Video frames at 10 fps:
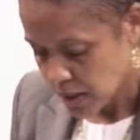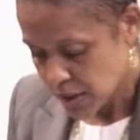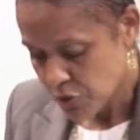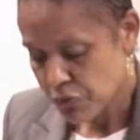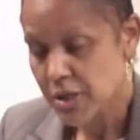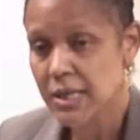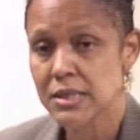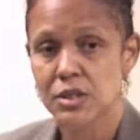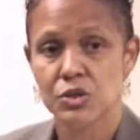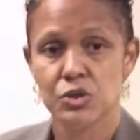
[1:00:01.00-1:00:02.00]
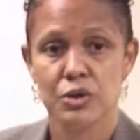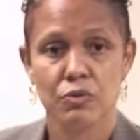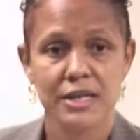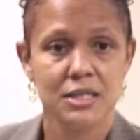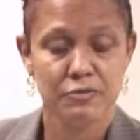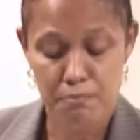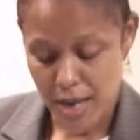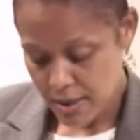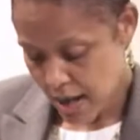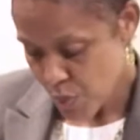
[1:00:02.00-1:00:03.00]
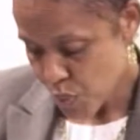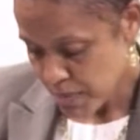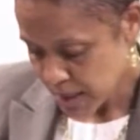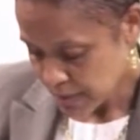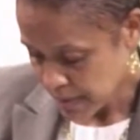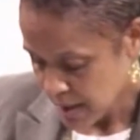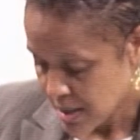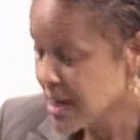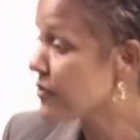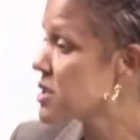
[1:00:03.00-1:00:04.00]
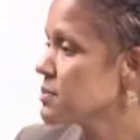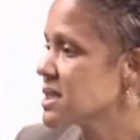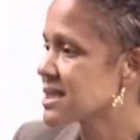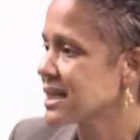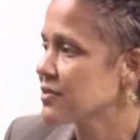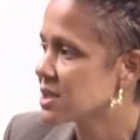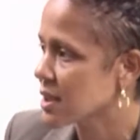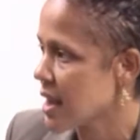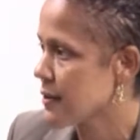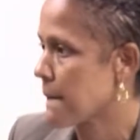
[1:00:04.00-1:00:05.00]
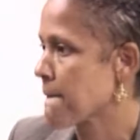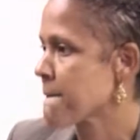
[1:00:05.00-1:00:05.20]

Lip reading: it related to the rights of men and women never to be slaves again.